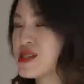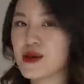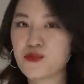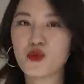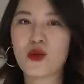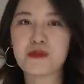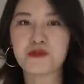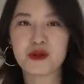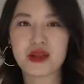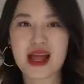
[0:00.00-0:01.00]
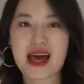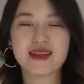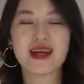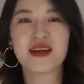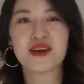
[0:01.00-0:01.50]
simple and
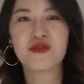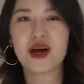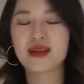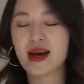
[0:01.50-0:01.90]
plain edit right